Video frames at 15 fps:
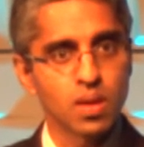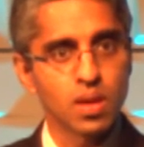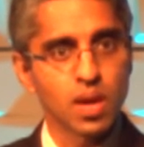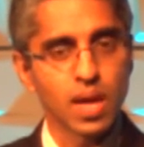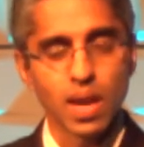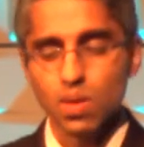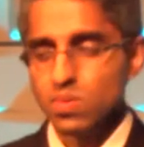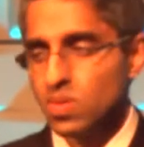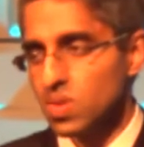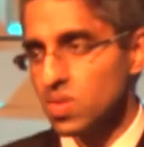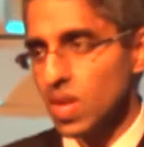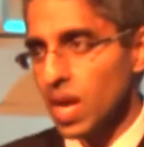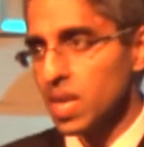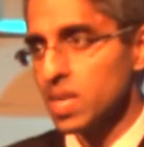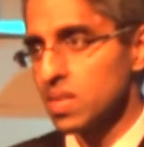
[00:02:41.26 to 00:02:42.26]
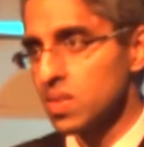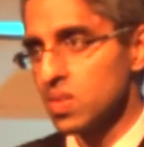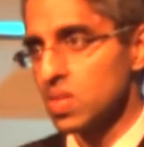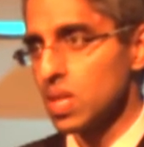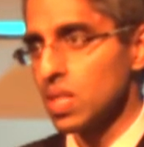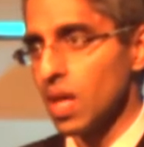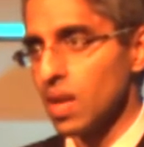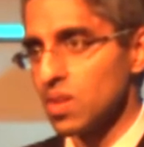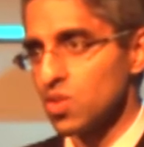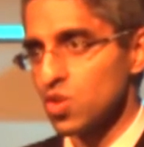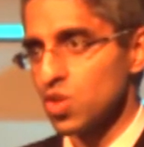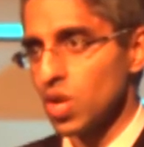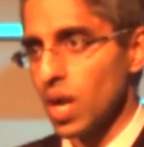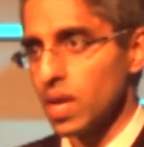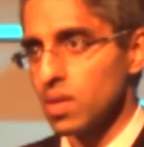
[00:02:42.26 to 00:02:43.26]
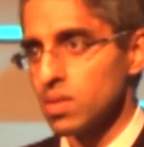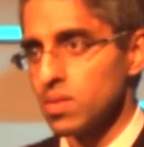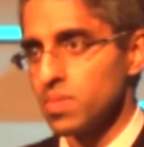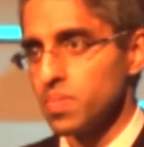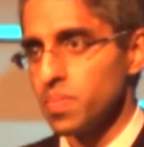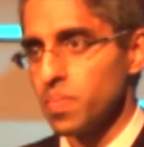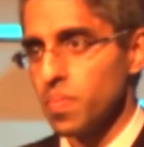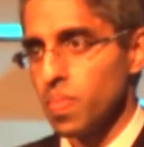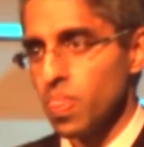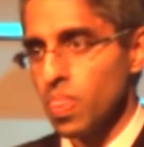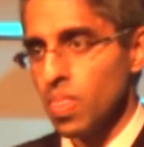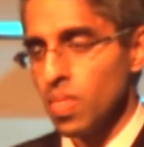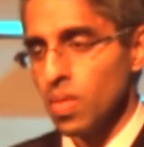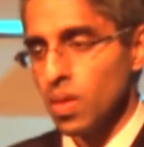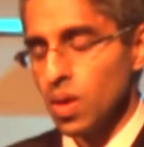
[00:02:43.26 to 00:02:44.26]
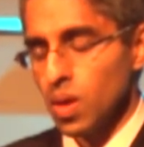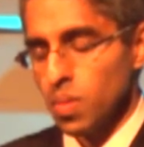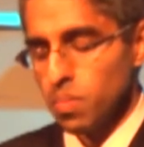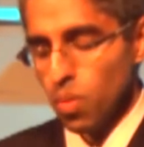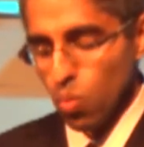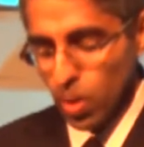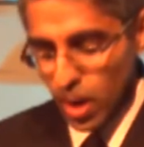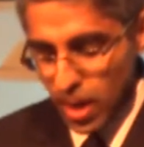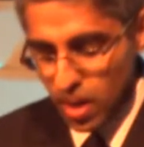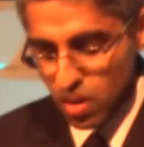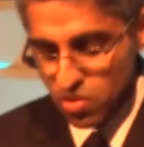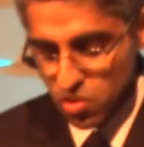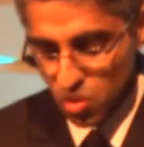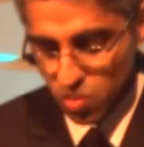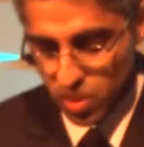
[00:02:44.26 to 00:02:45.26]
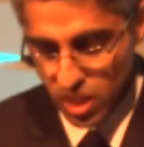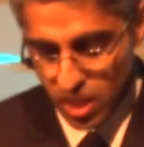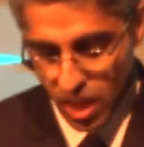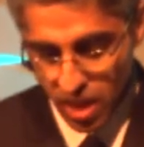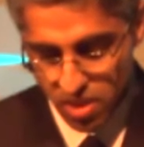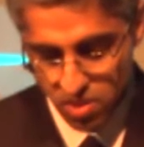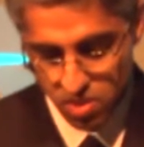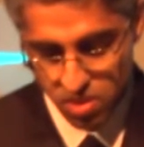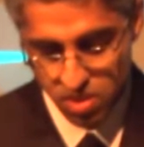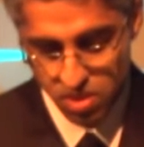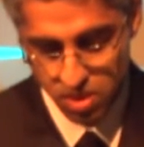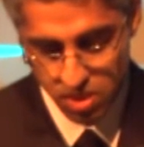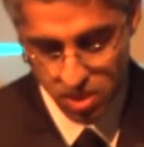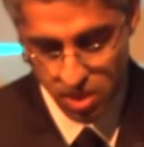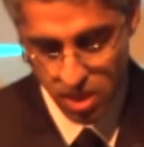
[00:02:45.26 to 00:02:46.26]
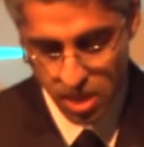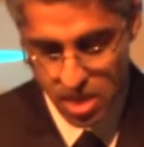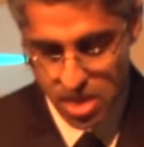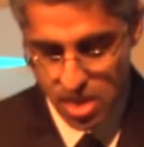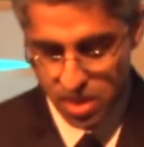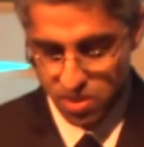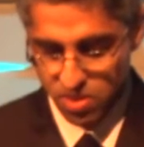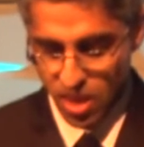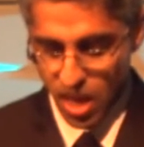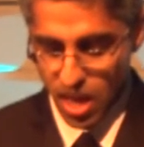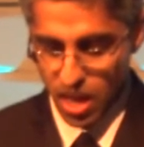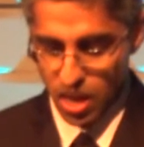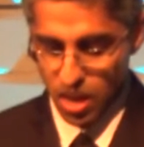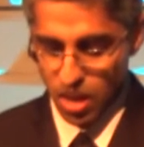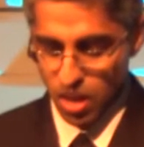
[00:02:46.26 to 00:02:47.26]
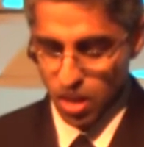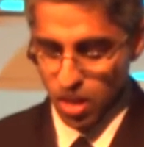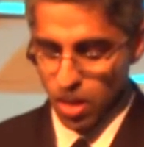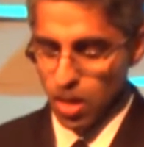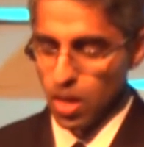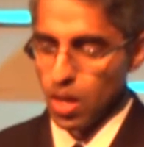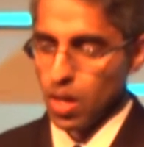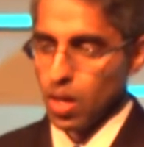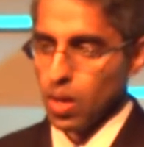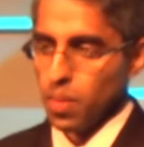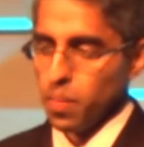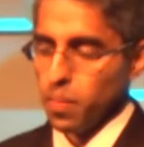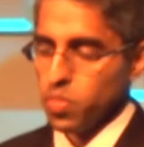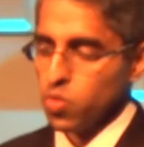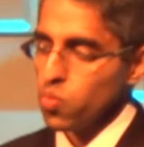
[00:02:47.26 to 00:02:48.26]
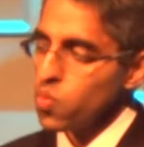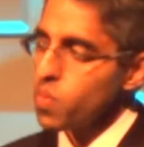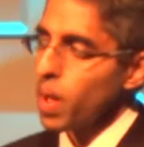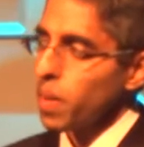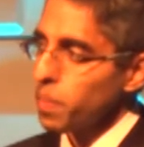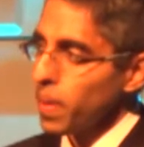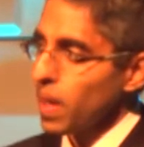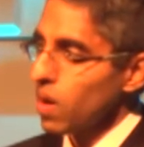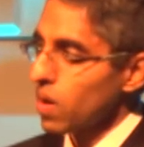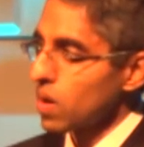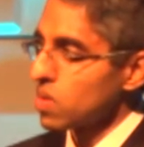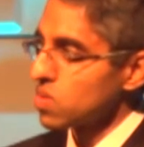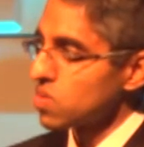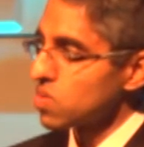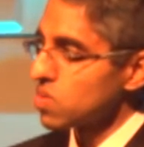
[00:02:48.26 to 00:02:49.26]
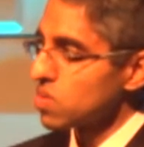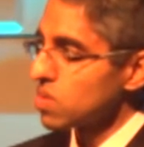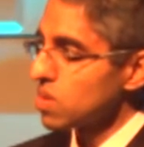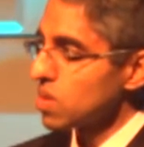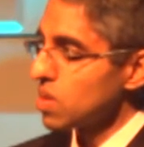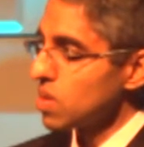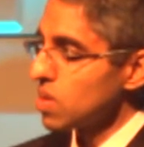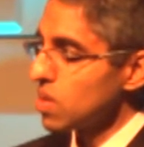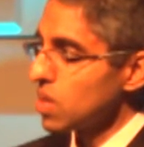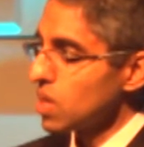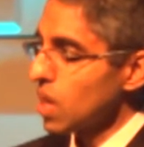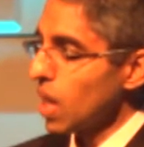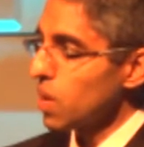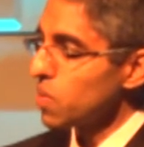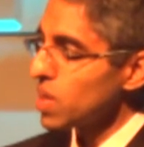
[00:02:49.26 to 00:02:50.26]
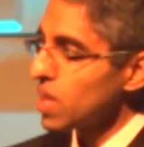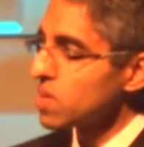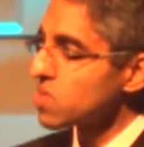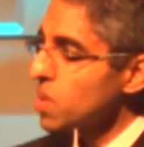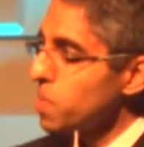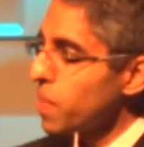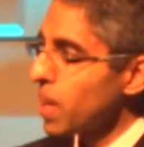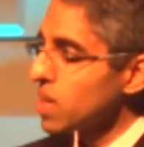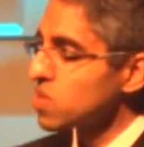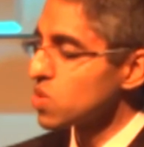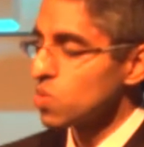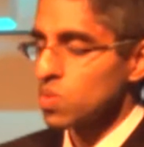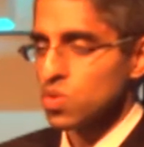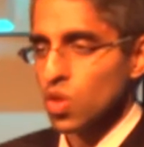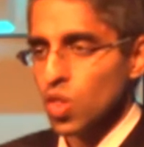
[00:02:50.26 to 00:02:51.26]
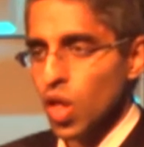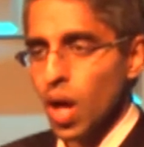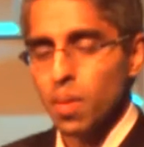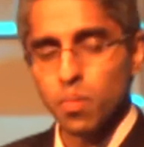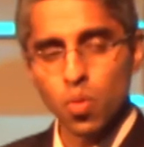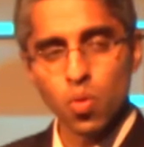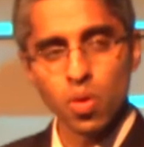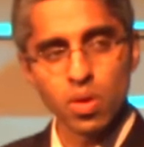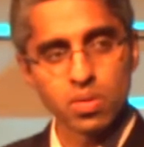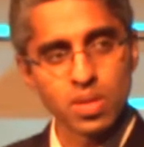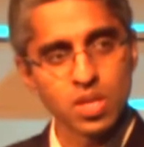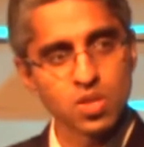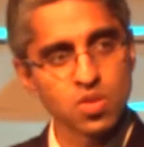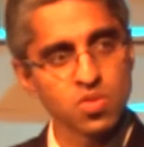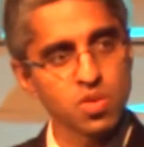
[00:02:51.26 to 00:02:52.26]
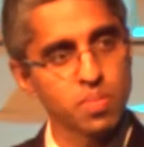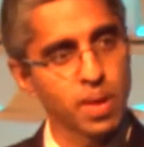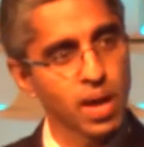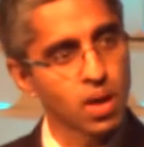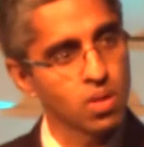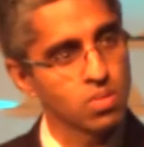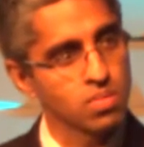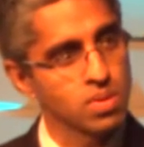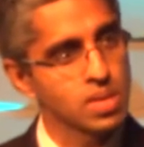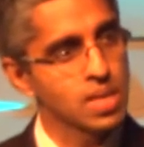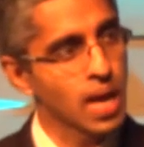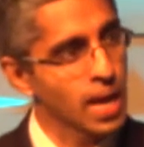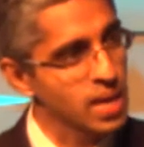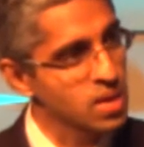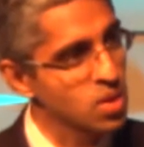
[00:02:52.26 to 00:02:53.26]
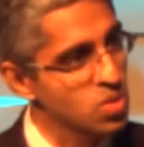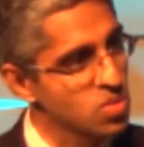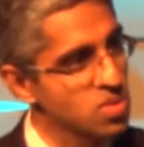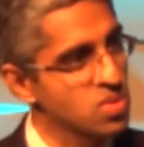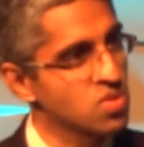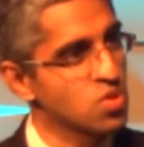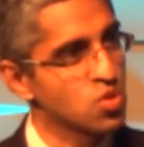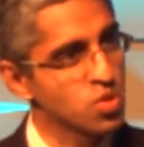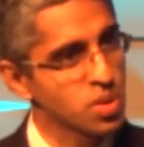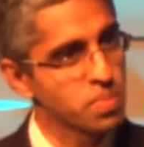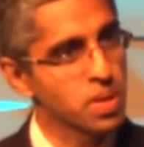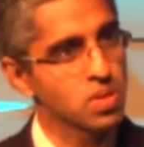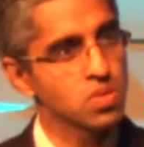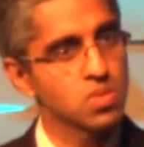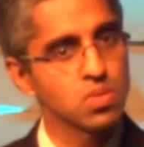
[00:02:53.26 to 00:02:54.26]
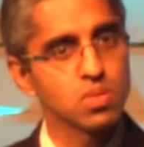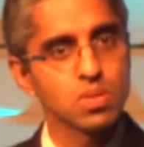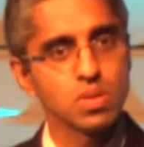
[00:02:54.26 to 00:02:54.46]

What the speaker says: And I was excited to see that as a child. But what I also realized is that through my parents, I realized that medicine was a lot more than just about diagnoses and treatments.